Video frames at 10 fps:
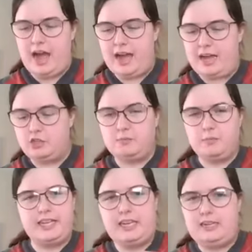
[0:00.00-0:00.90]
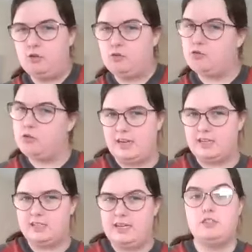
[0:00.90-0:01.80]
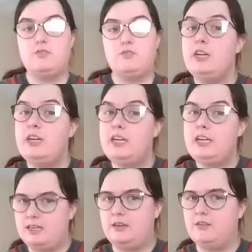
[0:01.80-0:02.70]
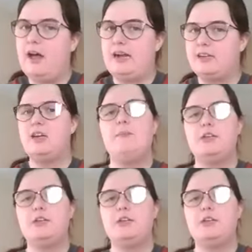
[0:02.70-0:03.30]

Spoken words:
and you might get little cracks in it. It's a really nice effect,